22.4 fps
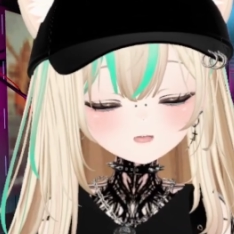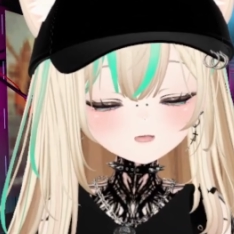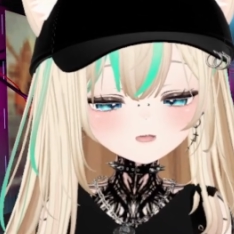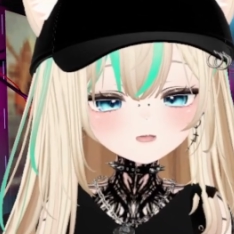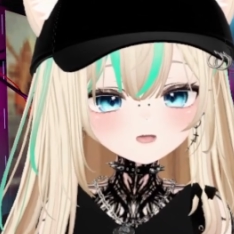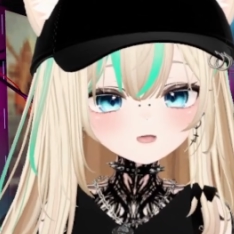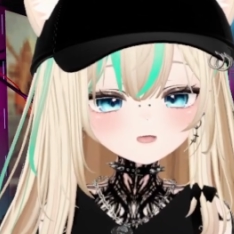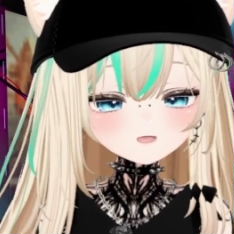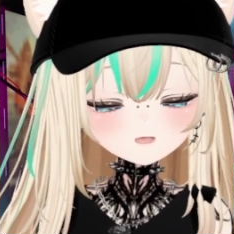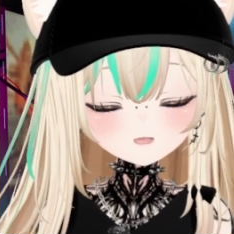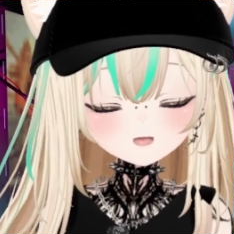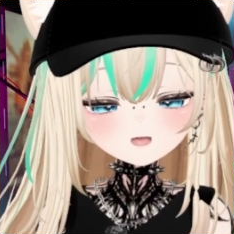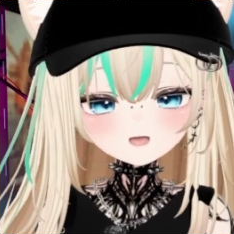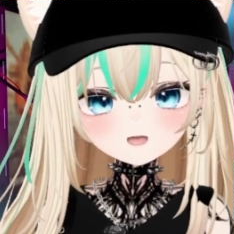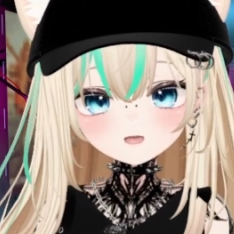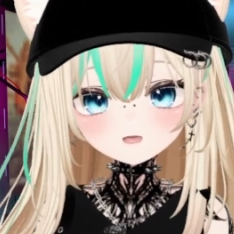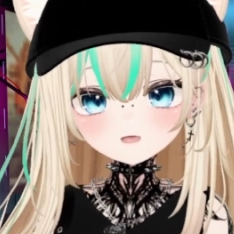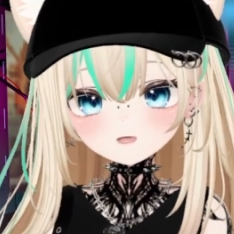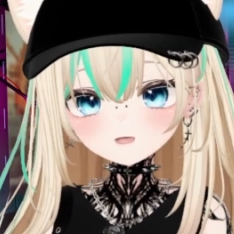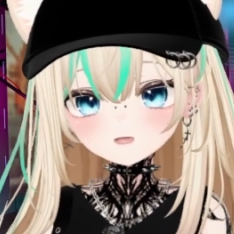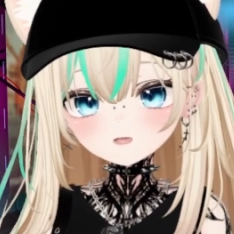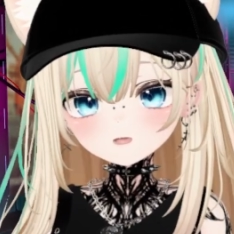animation
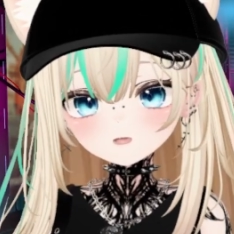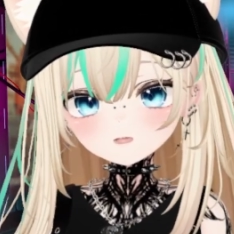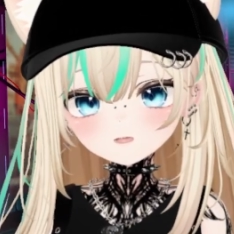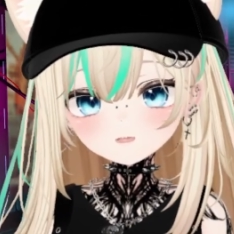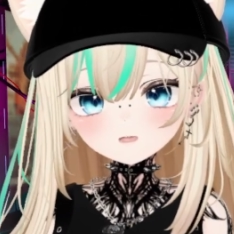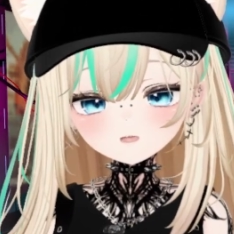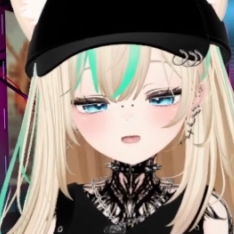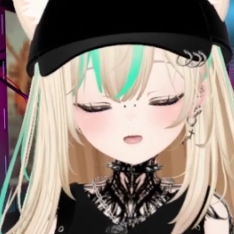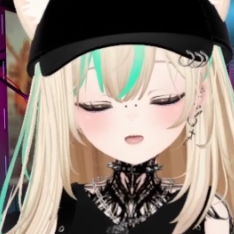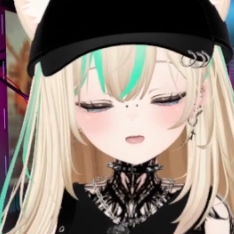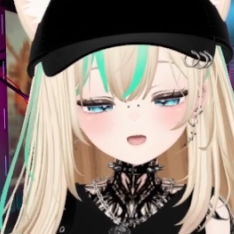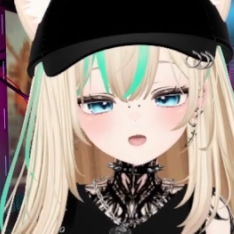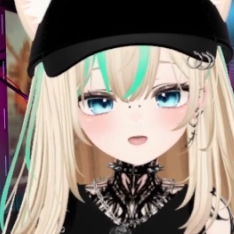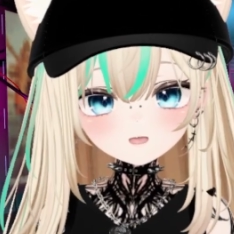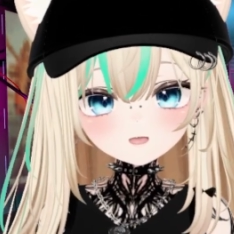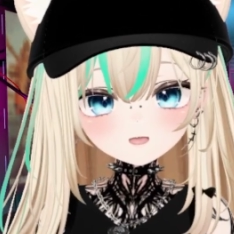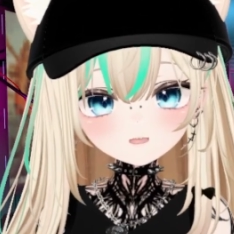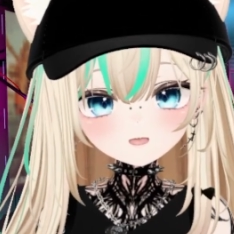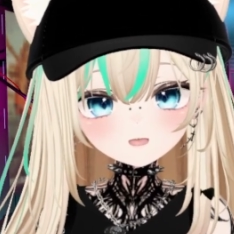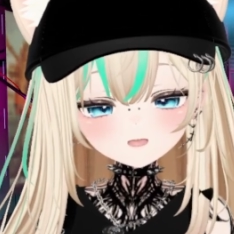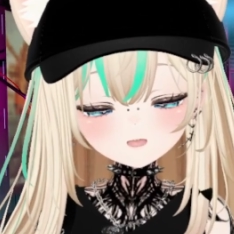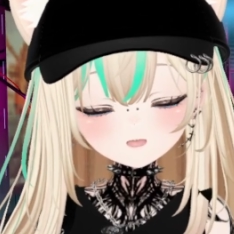parameters from both
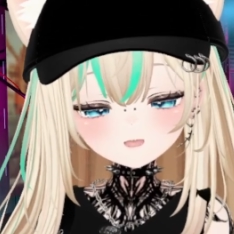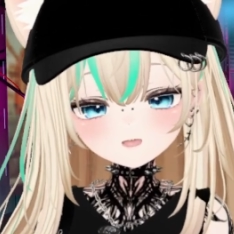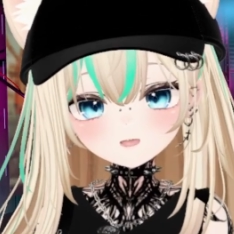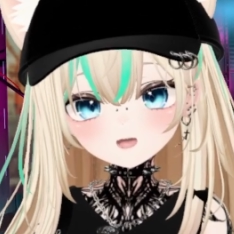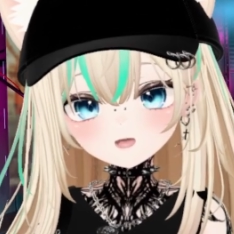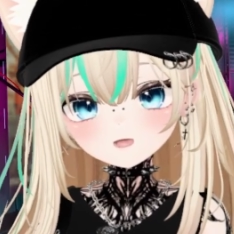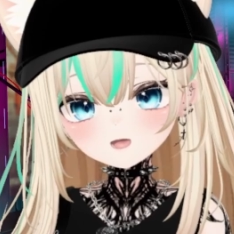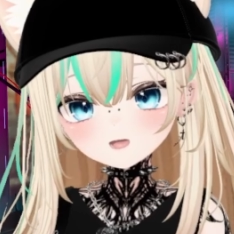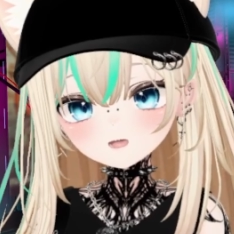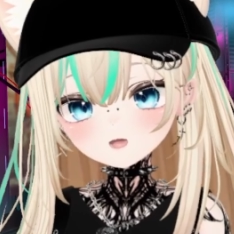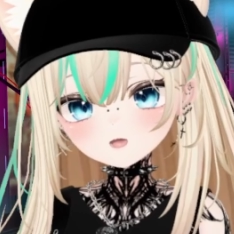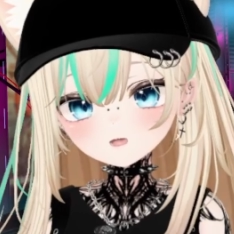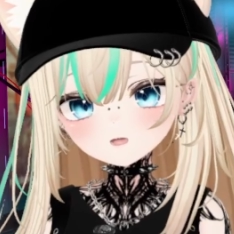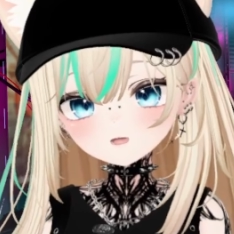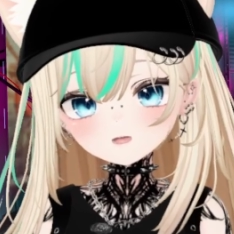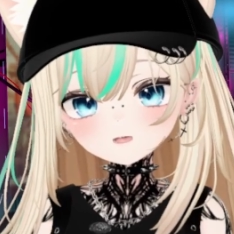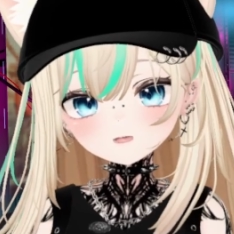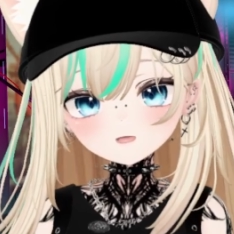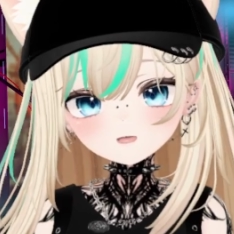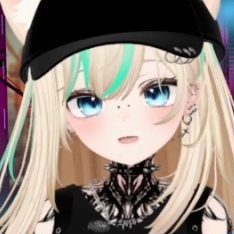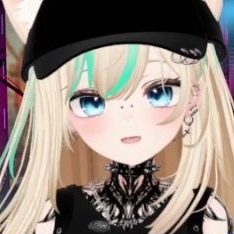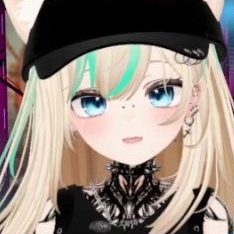the avatar
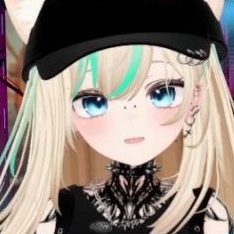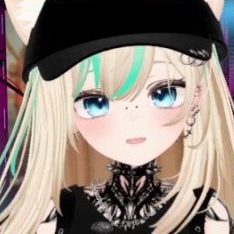itself